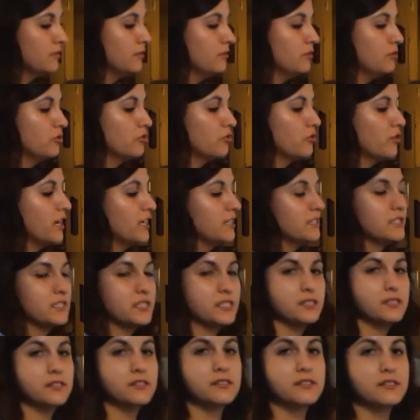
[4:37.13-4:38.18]

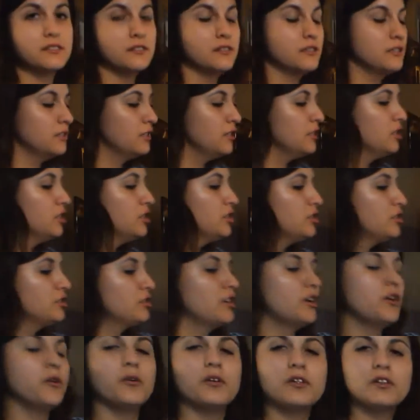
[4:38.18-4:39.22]
Dresses.
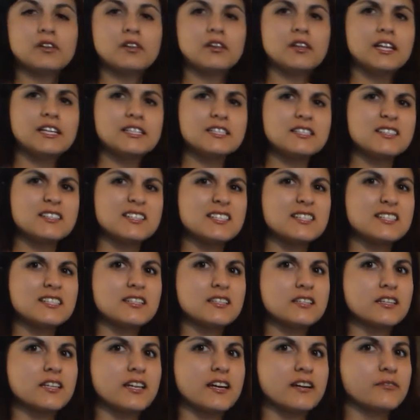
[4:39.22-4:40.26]
So let's listen
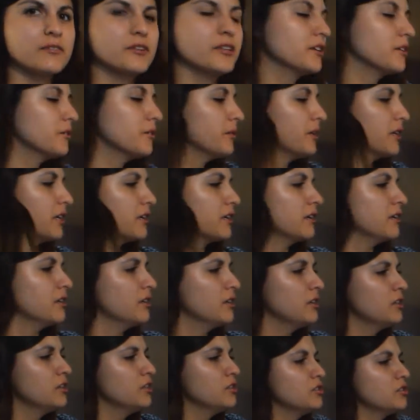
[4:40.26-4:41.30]
to that really quick.
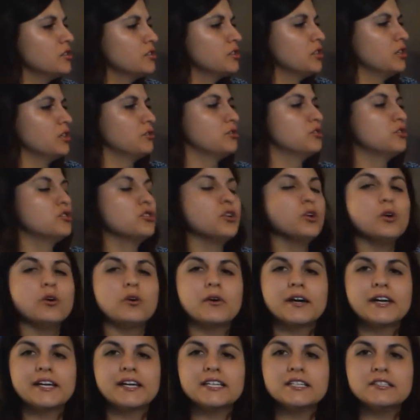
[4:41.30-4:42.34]
So
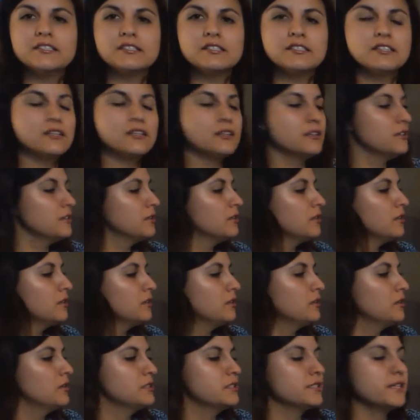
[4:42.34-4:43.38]
toys,
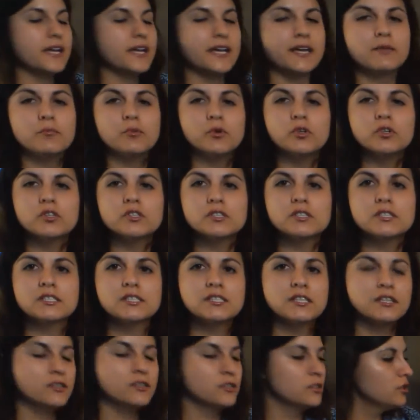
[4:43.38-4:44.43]

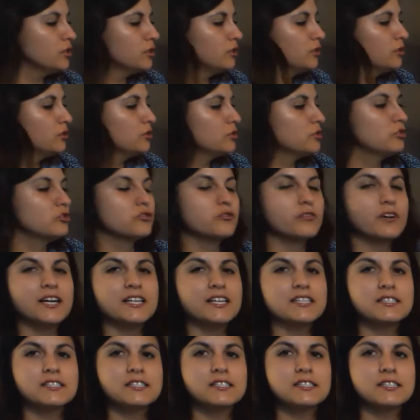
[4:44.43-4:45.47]
tables,
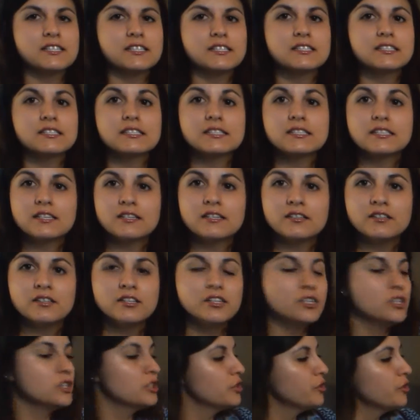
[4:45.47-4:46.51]
dresses.
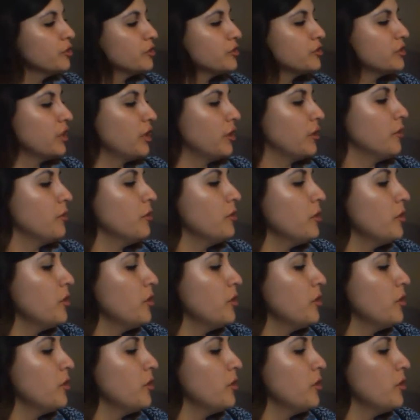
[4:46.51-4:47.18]
So